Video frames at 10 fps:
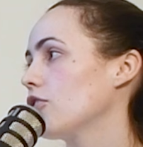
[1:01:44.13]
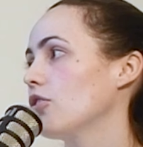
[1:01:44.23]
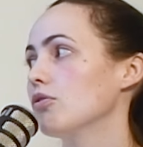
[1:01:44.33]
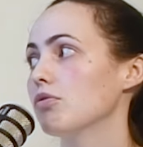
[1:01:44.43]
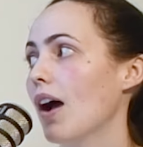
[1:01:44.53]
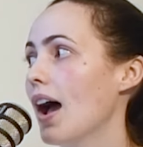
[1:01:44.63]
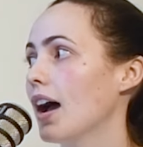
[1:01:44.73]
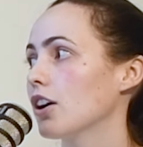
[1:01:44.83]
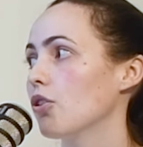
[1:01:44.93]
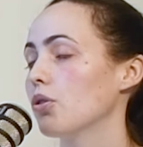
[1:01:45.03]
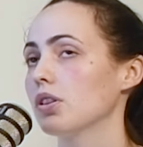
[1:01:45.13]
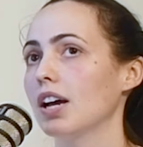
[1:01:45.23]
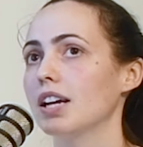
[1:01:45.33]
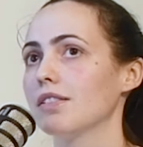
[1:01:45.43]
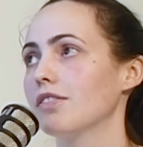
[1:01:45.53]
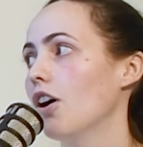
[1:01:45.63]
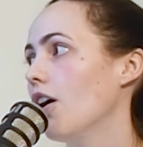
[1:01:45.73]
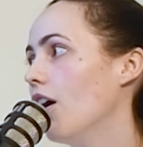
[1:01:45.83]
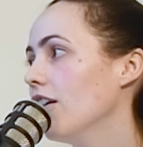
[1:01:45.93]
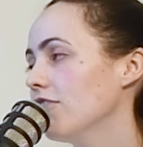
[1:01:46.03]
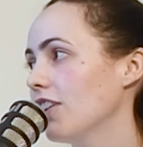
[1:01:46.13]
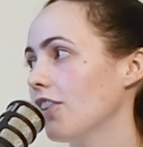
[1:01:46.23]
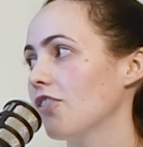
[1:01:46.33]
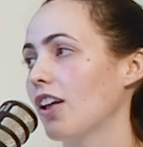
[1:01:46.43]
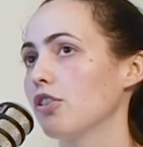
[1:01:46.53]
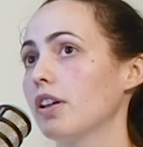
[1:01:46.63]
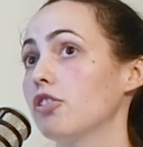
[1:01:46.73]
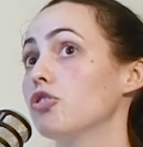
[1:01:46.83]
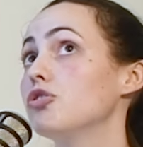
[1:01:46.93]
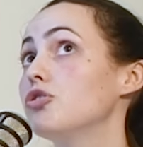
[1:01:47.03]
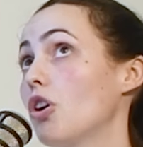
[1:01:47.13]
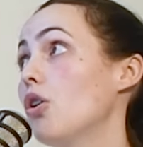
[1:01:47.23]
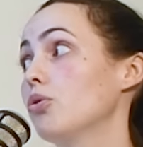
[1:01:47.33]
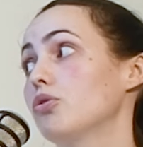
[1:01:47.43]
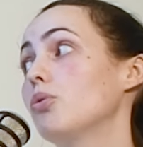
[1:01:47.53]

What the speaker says: and Rec or like The Office that are like so